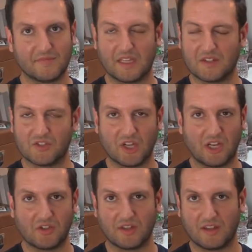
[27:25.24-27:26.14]
Things
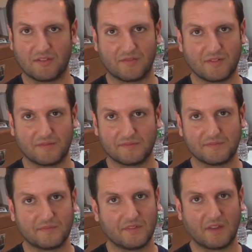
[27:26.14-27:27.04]
change in life.
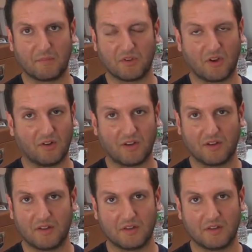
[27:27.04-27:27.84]
I'm sorry.